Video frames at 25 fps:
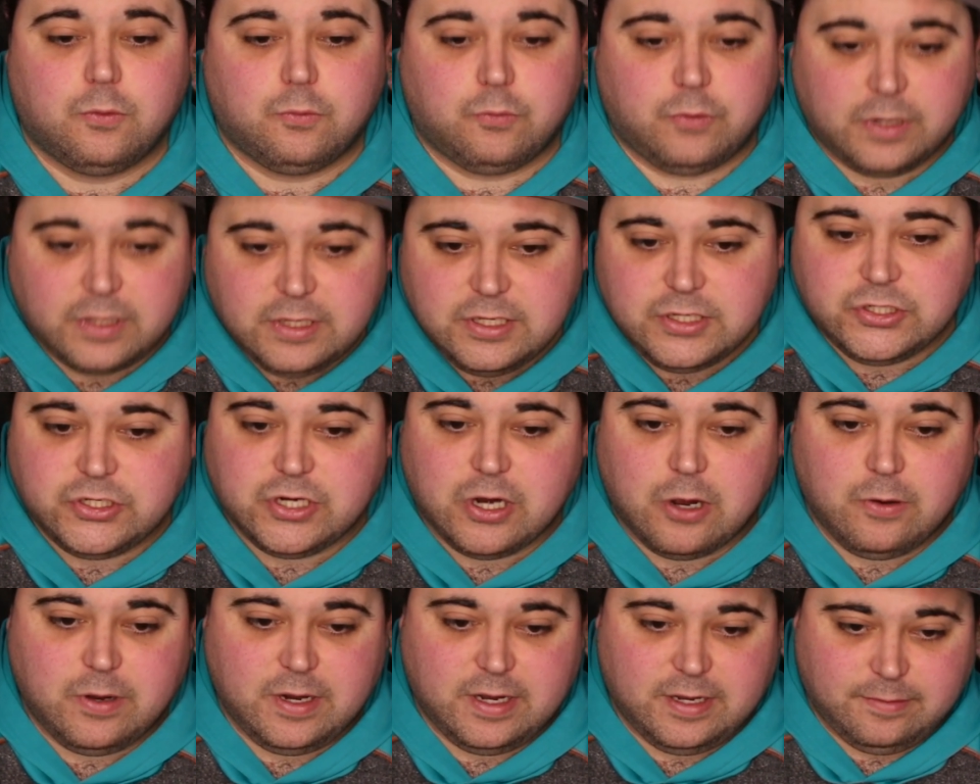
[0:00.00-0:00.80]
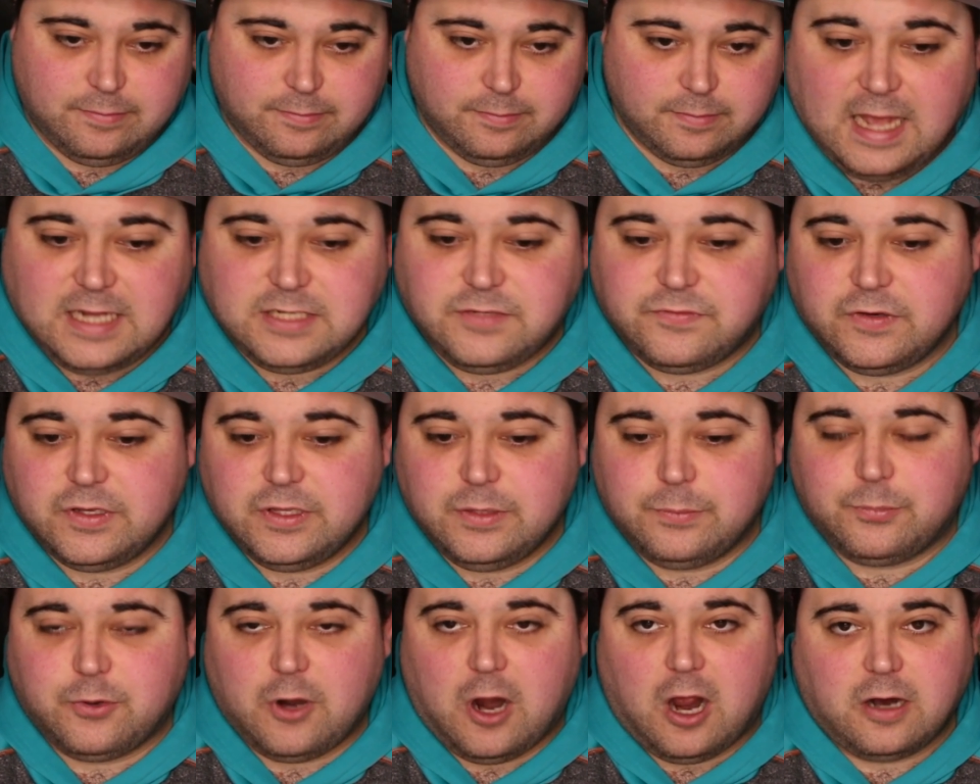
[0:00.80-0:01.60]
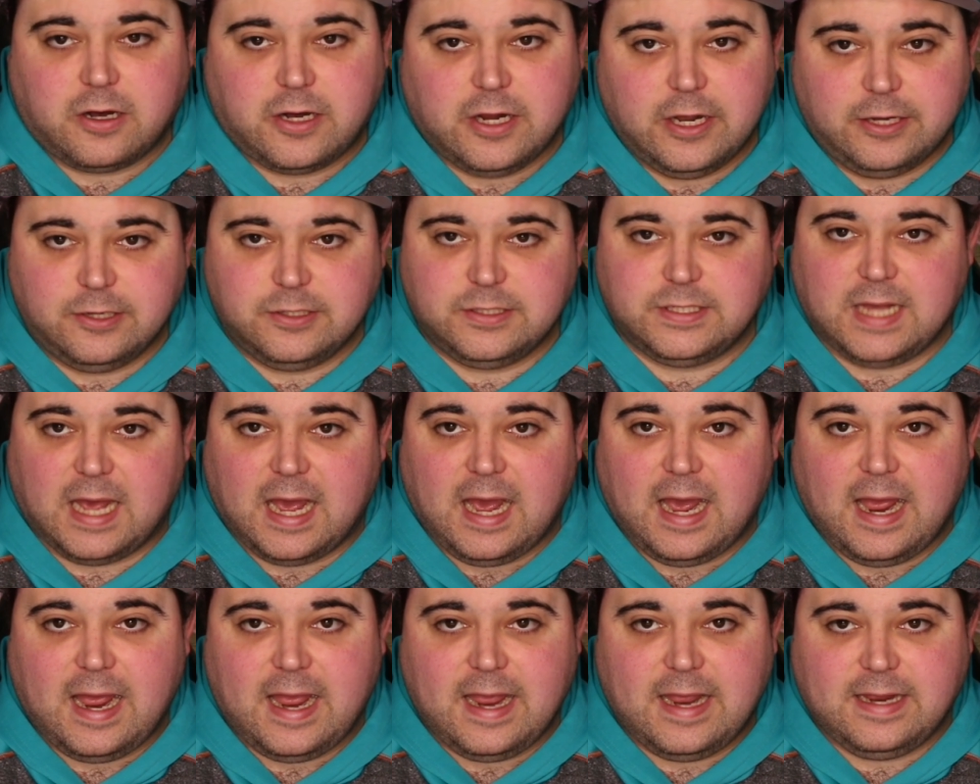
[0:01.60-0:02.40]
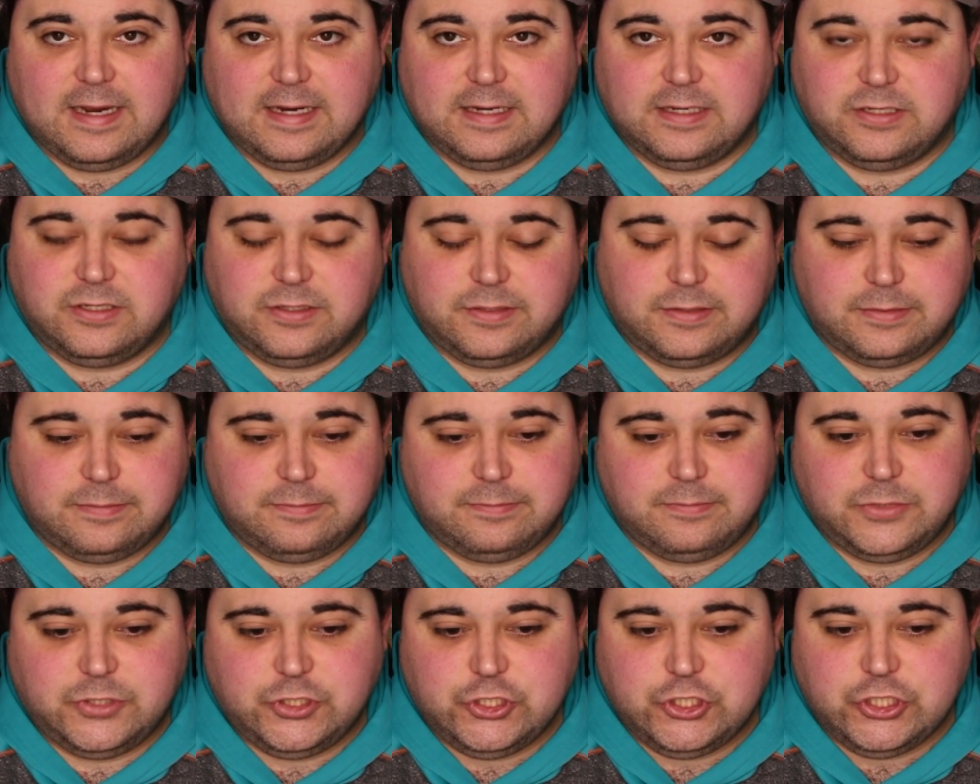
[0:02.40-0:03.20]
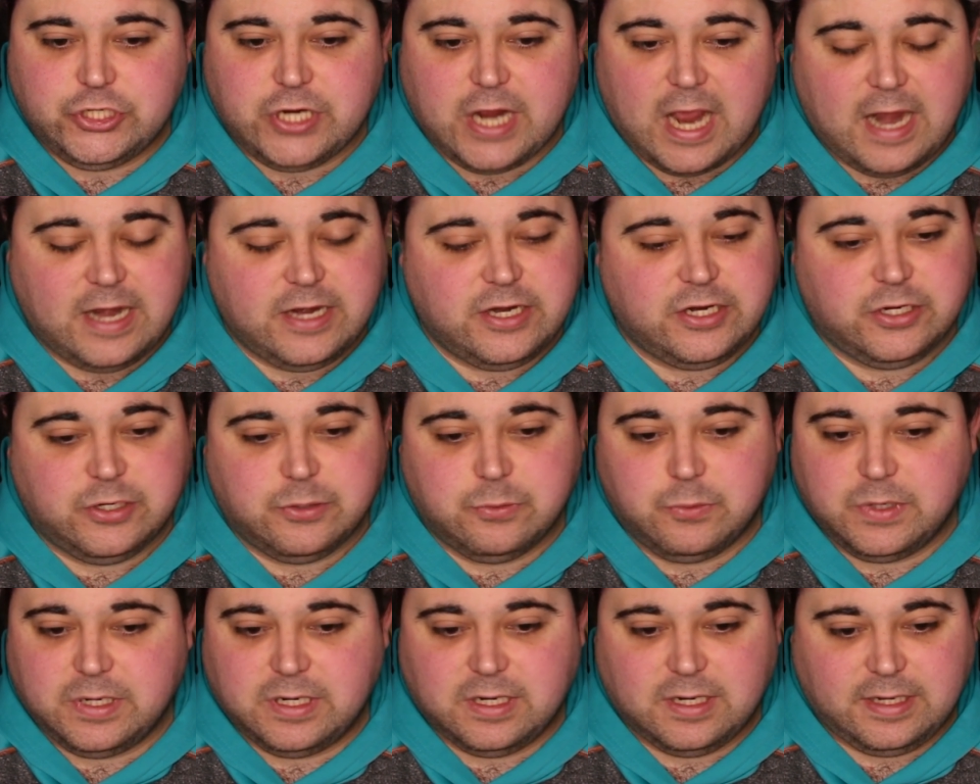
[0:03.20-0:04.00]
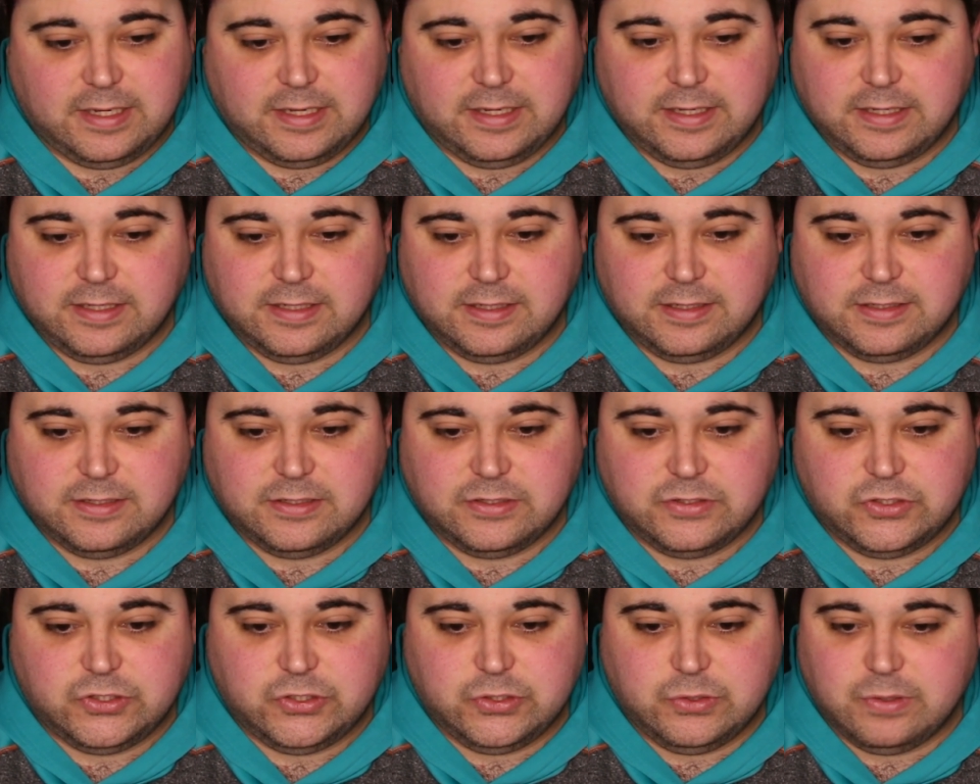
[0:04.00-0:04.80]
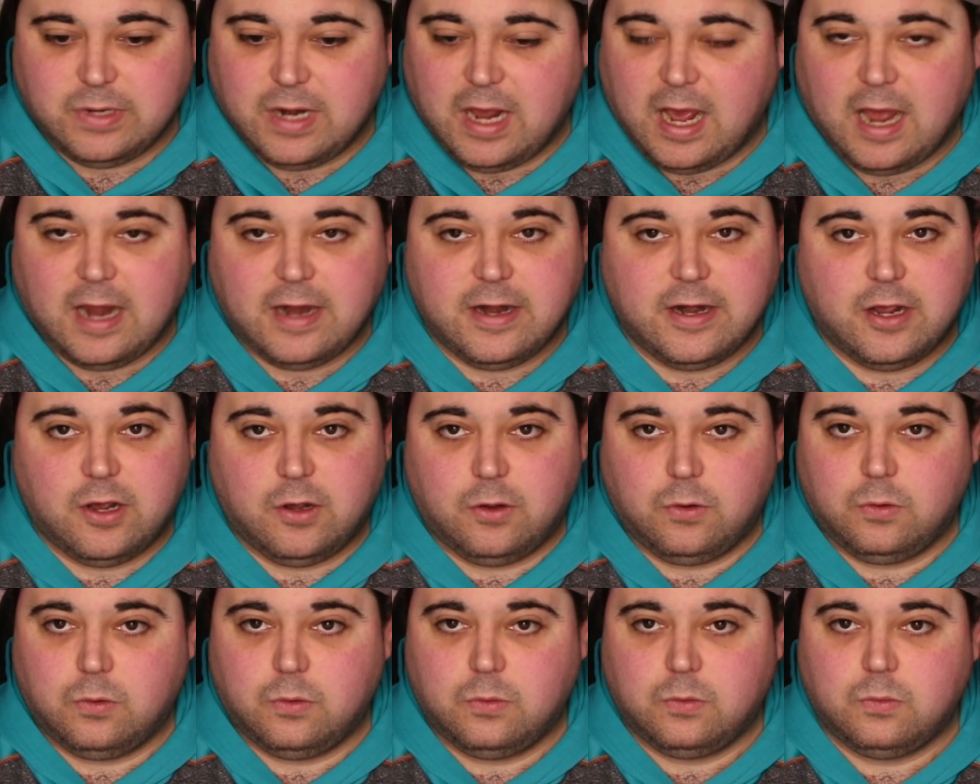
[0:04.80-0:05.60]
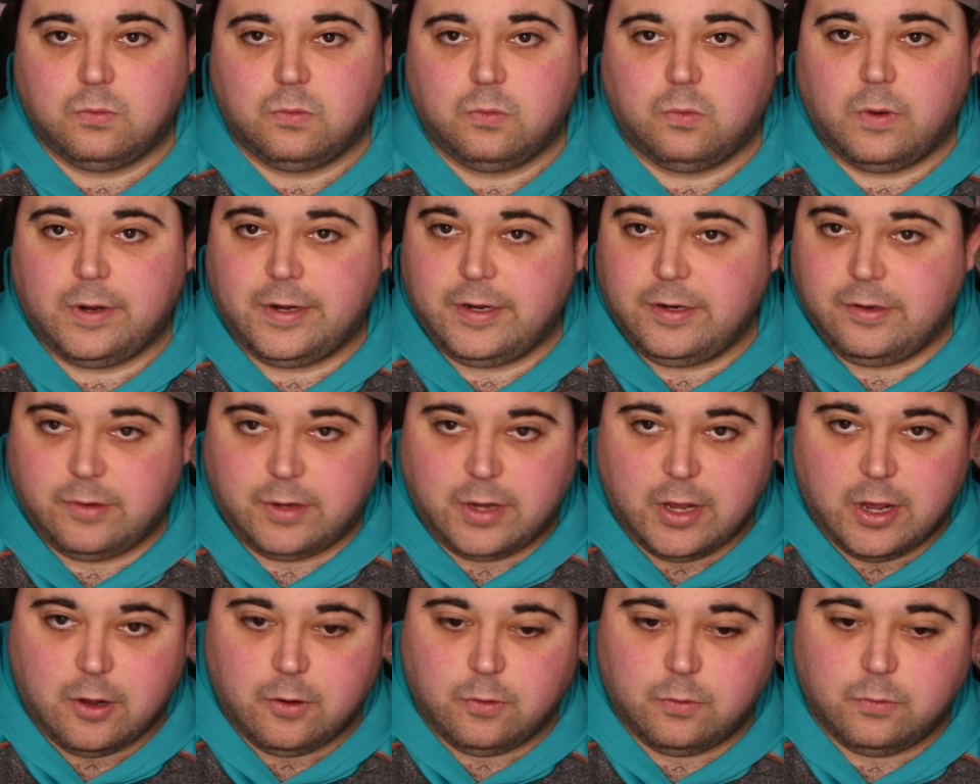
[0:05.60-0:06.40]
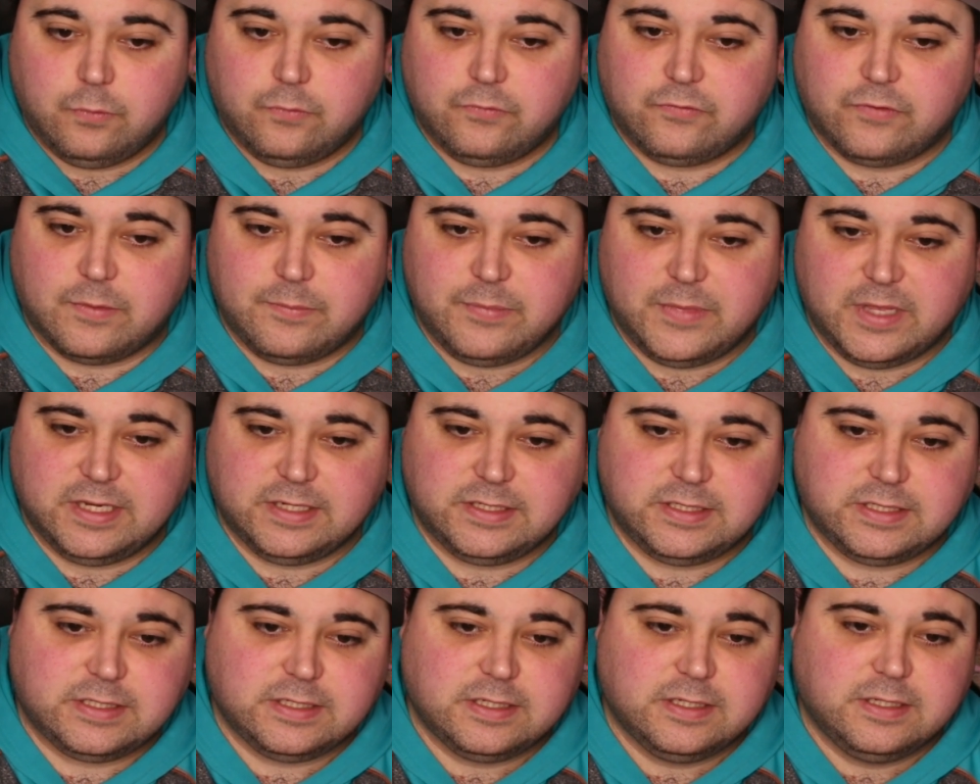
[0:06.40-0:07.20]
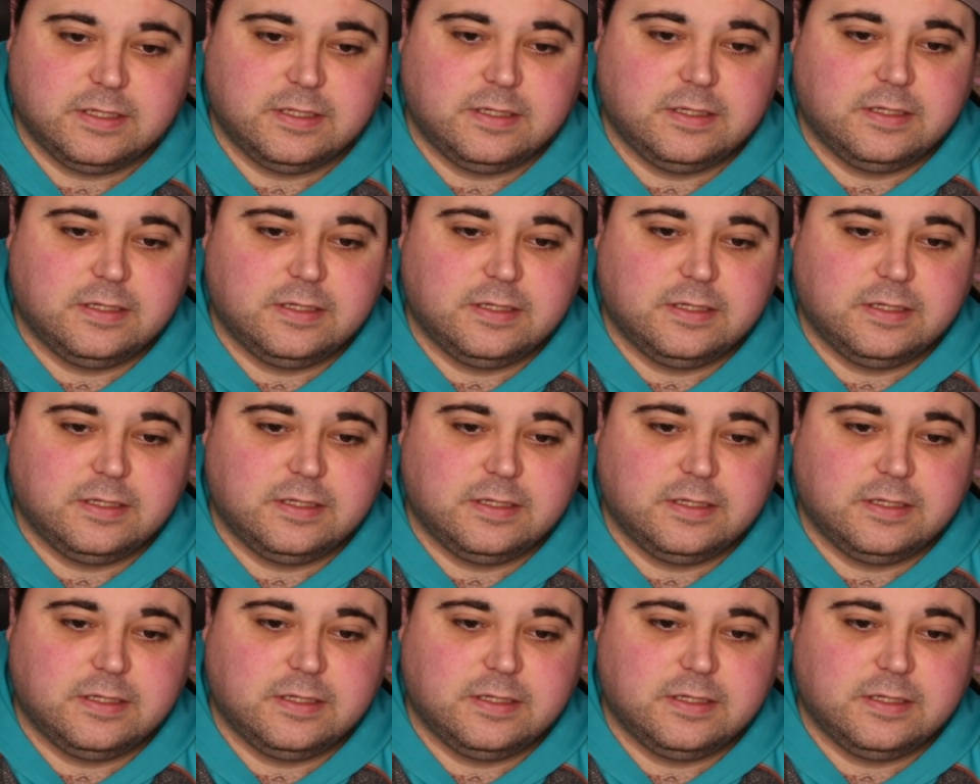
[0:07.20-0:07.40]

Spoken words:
Really showed him. As for the Broncos, I genuinely do not know where you go from this.